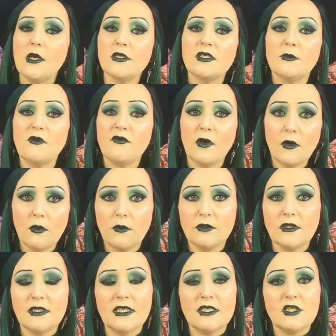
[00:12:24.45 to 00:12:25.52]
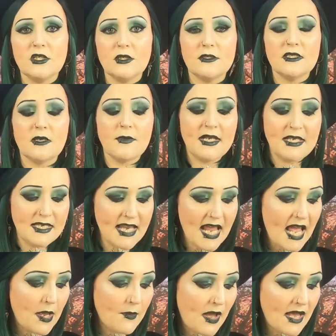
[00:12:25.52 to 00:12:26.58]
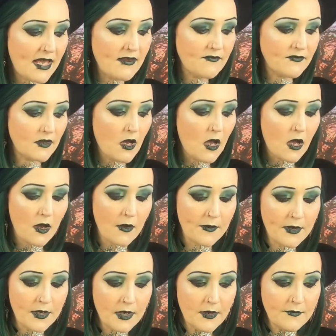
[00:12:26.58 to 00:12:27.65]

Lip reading: some of her old additions. I mean, now I have got